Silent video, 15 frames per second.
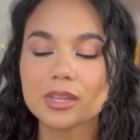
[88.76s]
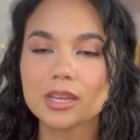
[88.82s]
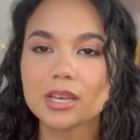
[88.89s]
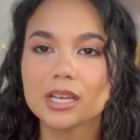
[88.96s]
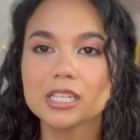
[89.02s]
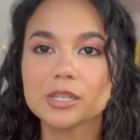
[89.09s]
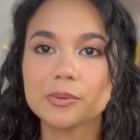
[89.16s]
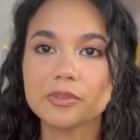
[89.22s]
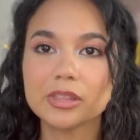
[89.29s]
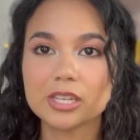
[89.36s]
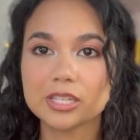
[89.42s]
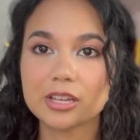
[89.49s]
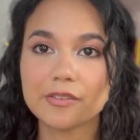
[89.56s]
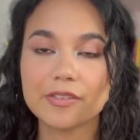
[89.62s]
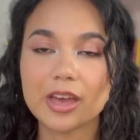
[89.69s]
the
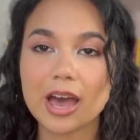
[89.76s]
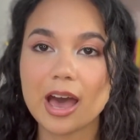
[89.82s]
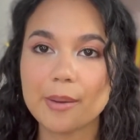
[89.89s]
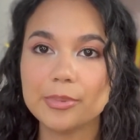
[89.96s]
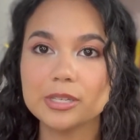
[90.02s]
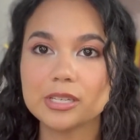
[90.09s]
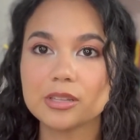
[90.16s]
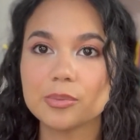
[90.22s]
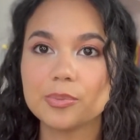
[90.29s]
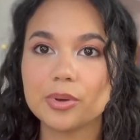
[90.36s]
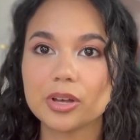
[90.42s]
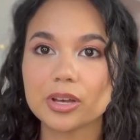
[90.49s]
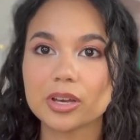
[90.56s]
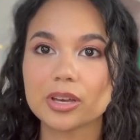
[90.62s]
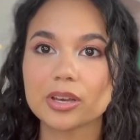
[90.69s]
stuff that happens in the
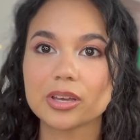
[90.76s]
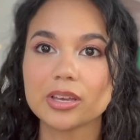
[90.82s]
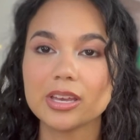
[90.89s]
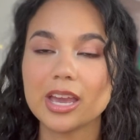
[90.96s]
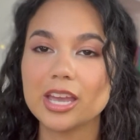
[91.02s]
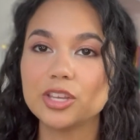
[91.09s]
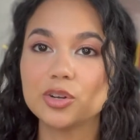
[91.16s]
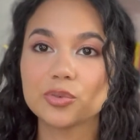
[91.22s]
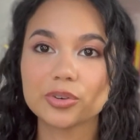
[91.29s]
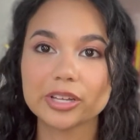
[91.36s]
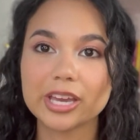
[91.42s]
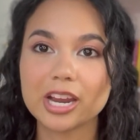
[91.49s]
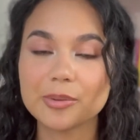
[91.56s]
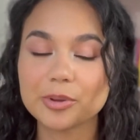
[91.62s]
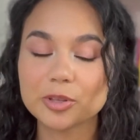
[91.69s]
book and you don't really
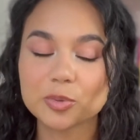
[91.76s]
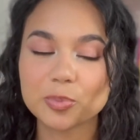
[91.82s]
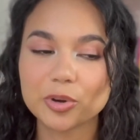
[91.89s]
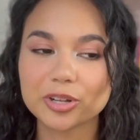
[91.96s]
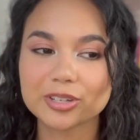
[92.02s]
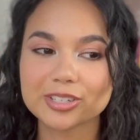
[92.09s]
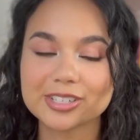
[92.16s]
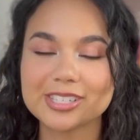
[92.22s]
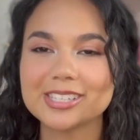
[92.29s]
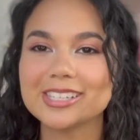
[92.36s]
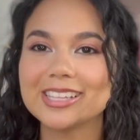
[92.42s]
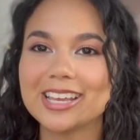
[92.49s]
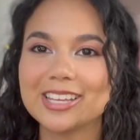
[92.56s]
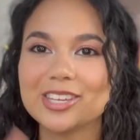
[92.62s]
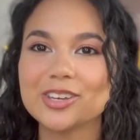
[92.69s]
care about spoilers,
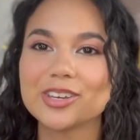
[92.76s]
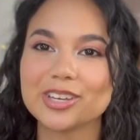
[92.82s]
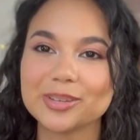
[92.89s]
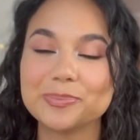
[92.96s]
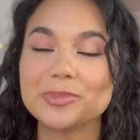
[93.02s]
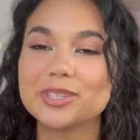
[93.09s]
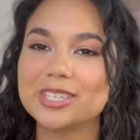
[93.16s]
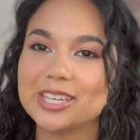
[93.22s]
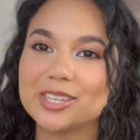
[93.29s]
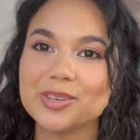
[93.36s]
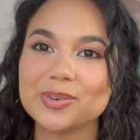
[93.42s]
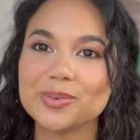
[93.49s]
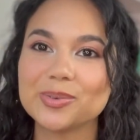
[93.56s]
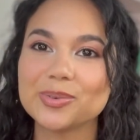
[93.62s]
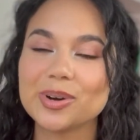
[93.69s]
then you can
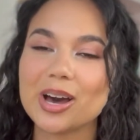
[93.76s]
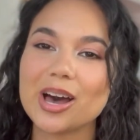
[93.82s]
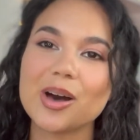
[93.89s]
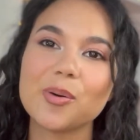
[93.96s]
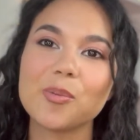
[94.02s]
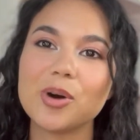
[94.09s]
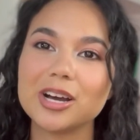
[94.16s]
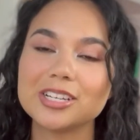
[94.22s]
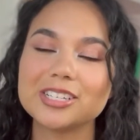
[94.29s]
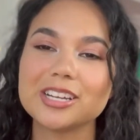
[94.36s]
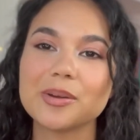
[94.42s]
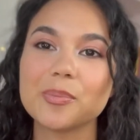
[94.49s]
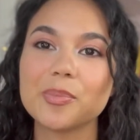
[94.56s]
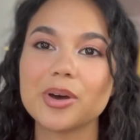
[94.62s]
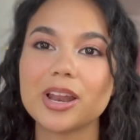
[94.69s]
continue
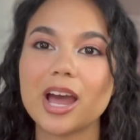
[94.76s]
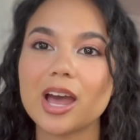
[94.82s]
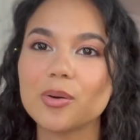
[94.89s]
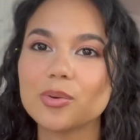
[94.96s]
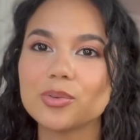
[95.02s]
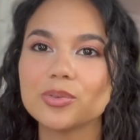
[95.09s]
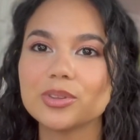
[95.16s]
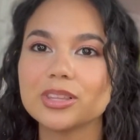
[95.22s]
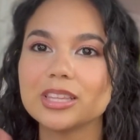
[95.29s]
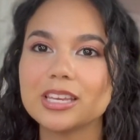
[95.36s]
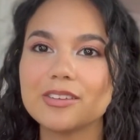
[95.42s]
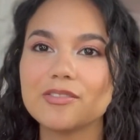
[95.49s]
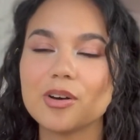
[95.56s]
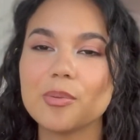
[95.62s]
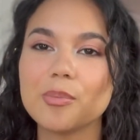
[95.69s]
watching, but I will
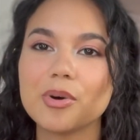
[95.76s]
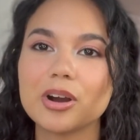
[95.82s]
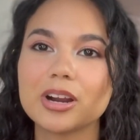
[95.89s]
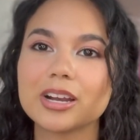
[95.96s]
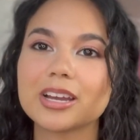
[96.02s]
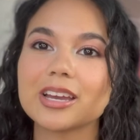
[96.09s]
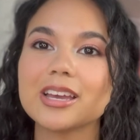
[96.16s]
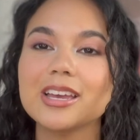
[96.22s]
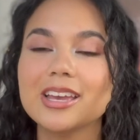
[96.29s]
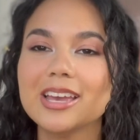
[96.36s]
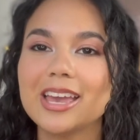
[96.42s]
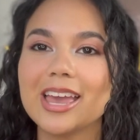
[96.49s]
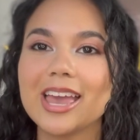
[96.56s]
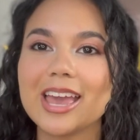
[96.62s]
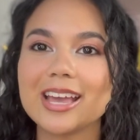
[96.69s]
leave a mark
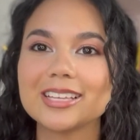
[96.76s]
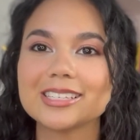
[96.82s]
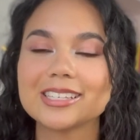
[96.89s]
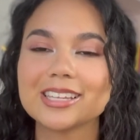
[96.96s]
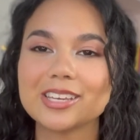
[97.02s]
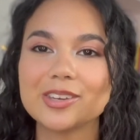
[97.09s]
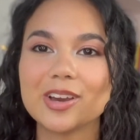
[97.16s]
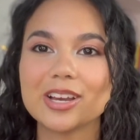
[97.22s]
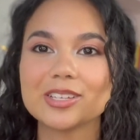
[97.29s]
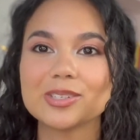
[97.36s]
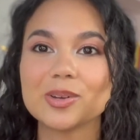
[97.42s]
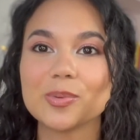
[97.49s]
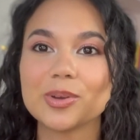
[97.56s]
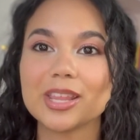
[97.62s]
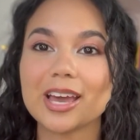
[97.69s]
and let you guys
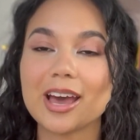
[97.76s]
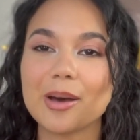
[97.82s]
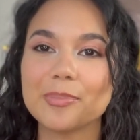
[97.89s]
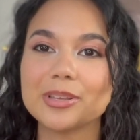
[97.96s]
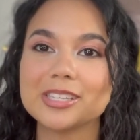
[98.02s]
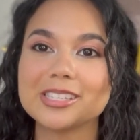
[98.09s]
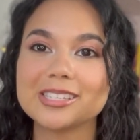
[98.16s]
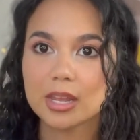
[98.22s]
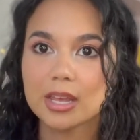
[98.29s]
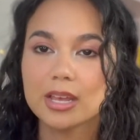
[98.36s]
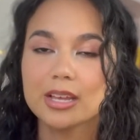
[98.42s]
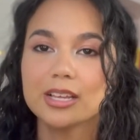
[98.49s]
know when that happens.